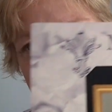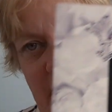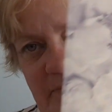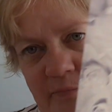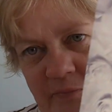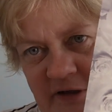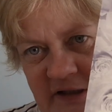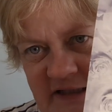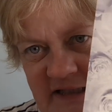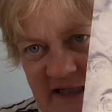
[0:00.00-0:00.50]

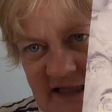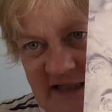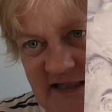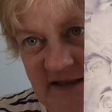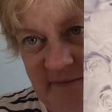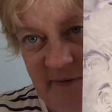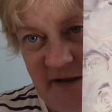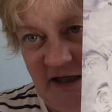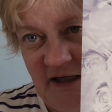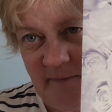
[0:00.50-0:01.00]
Princess
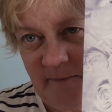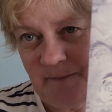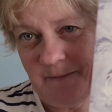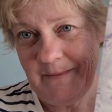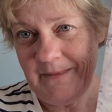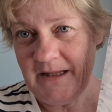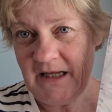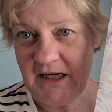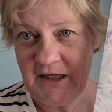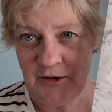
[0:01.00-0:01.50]
and the Pea.
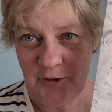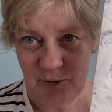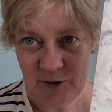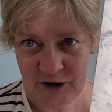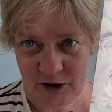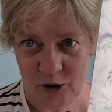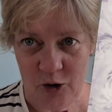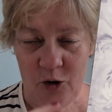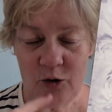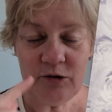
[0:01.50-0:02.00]
I know
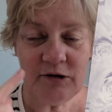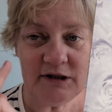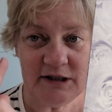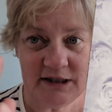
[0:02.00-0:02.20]
it's called